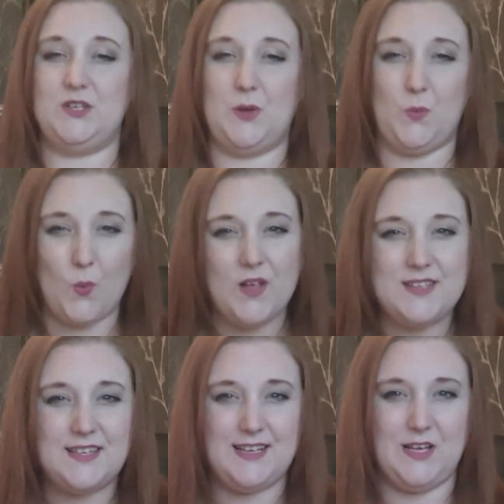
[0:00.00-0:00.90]
So I
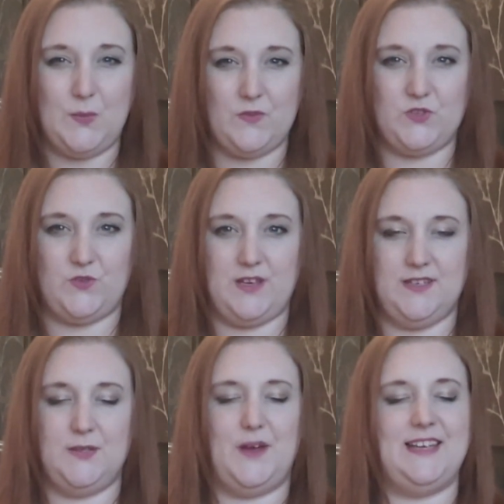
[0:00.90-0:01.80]
was a little bit
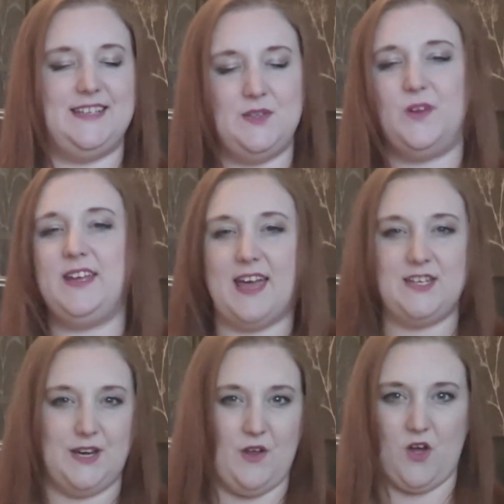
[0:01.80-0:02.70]
frustrated, but I didn't want to get
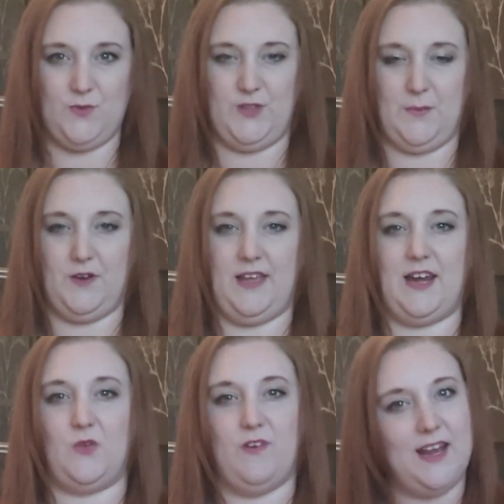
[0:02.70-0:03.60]
into any arguments with anybody,
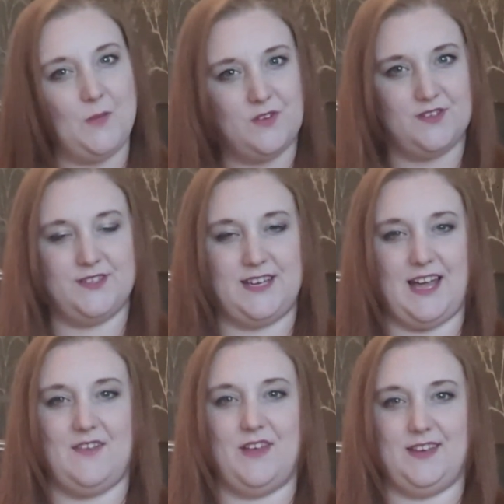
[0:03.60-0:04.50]
and I really wanted us to
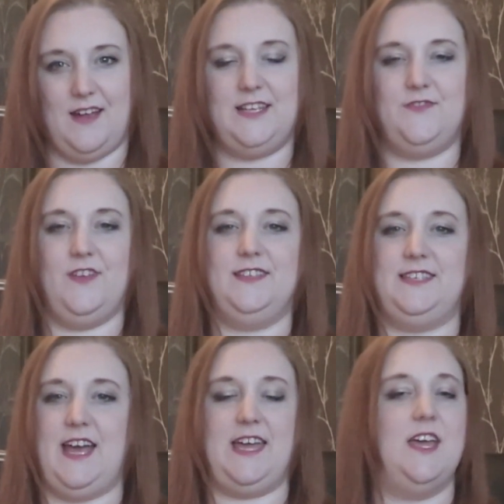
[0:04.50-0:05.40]
have a nice first
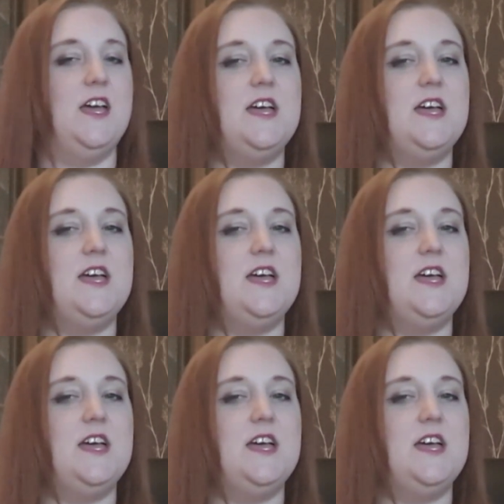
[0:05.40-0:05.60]
day.